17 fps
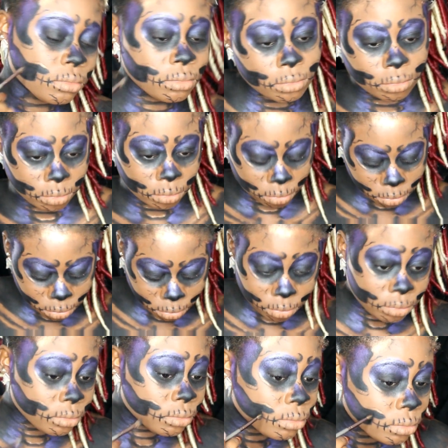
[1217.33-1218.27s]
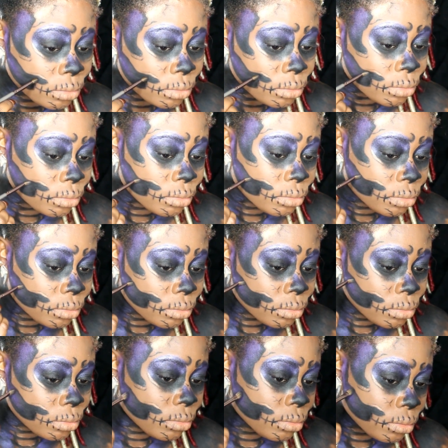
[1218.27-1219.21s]
Like, on camera it looks alright,
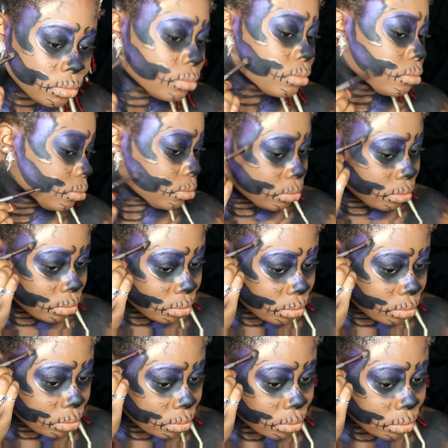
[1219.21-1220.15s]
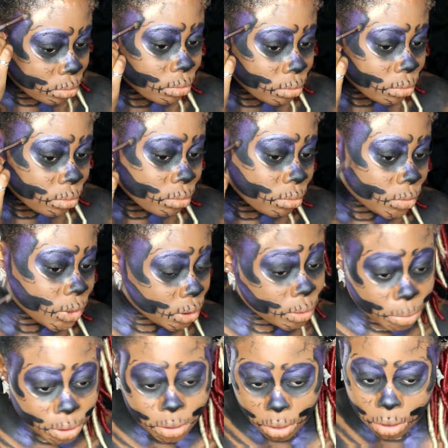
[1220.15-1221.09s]
but while I was looking at it in person I was like, yeah,
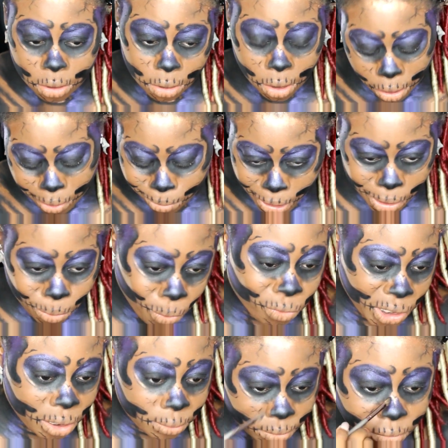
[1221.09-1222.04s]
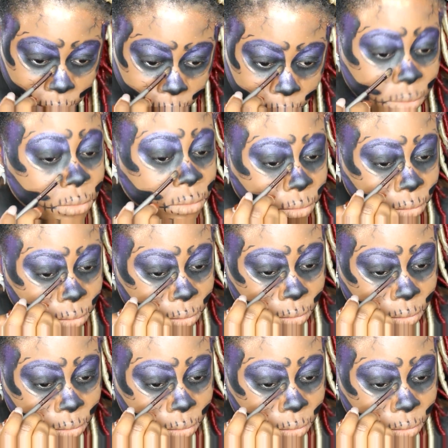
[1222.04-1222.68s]
this is pretty fucking legit.